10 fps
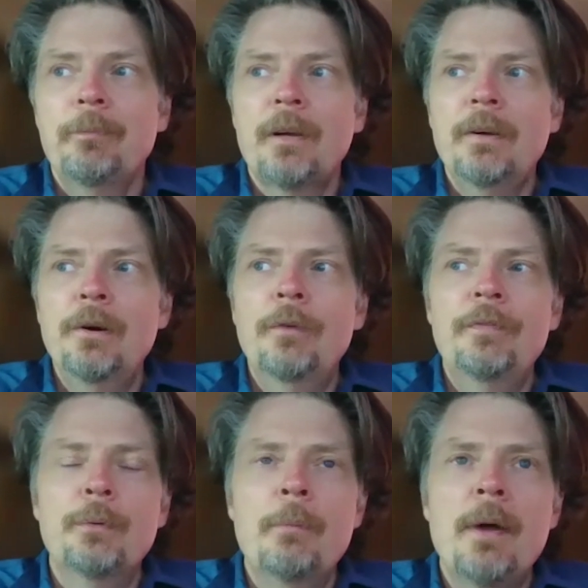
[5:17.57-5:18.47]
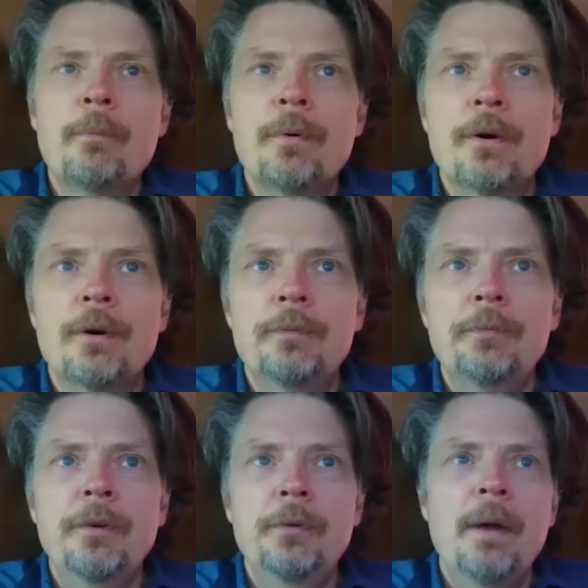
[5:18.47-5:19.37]
you know, if you remember,
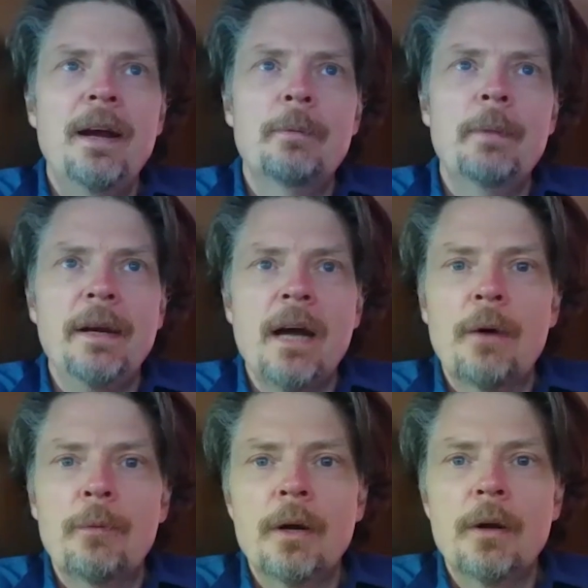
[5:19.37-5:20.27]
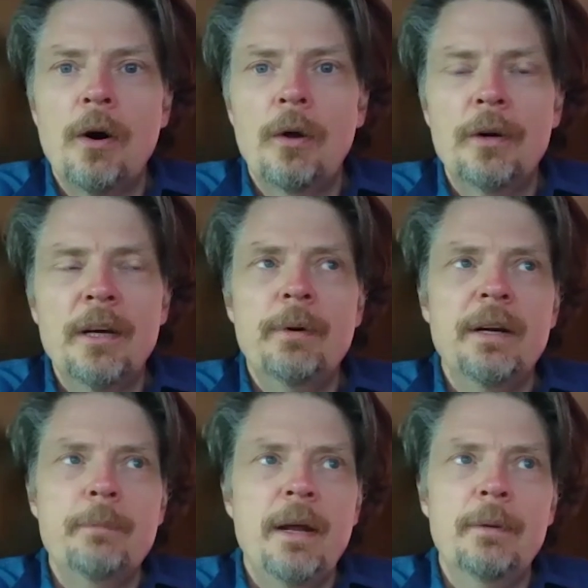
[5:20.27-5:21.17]
you may or may not recall, or
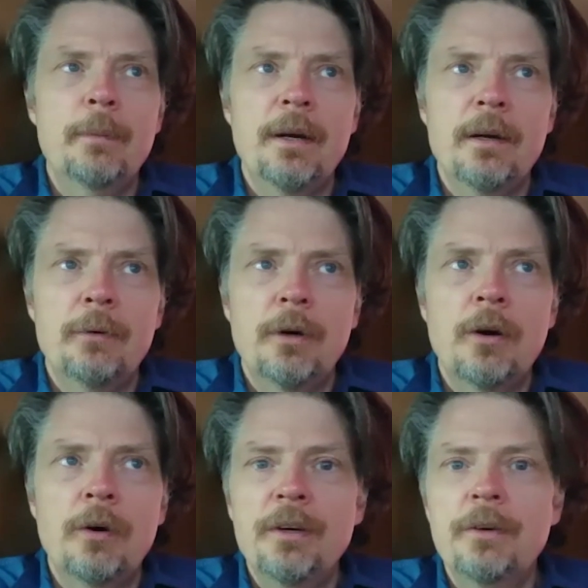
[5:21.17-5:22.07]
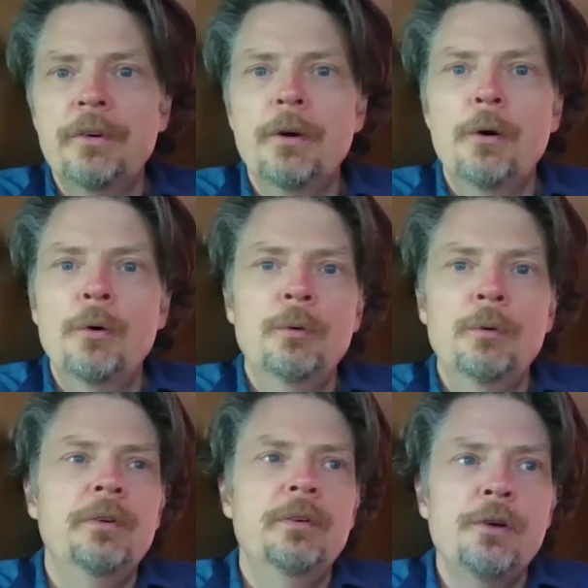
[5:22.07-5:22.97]
anybody may or might not recall years ago
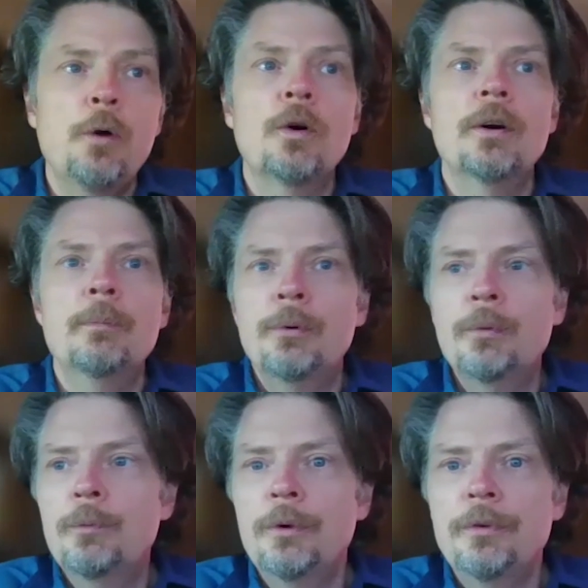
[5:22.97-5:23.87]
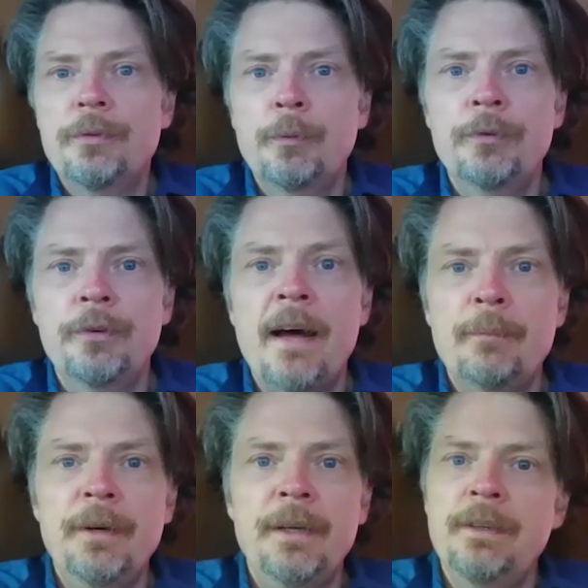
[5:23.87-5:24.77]
when the yogurt boom was was
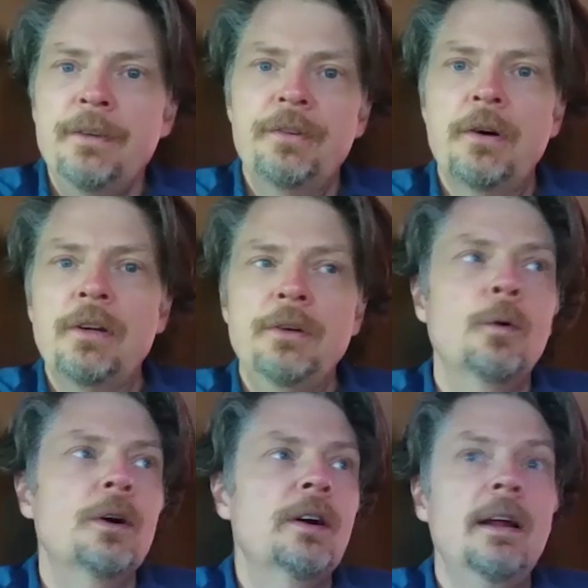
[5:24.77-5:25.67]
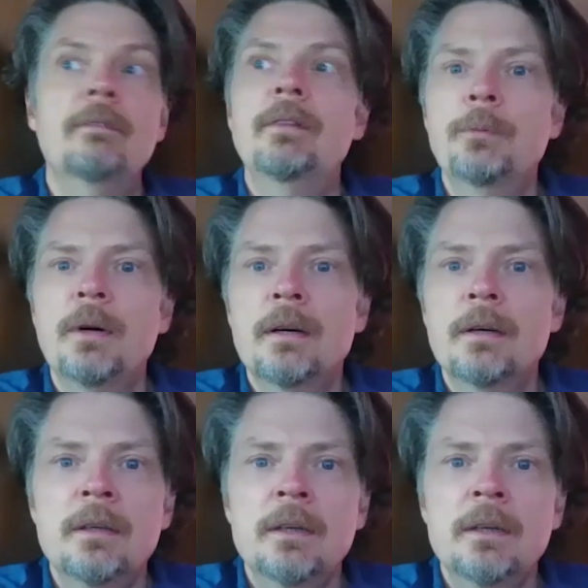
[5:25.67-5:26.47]
happening and you saw mm. yogurt everywhere.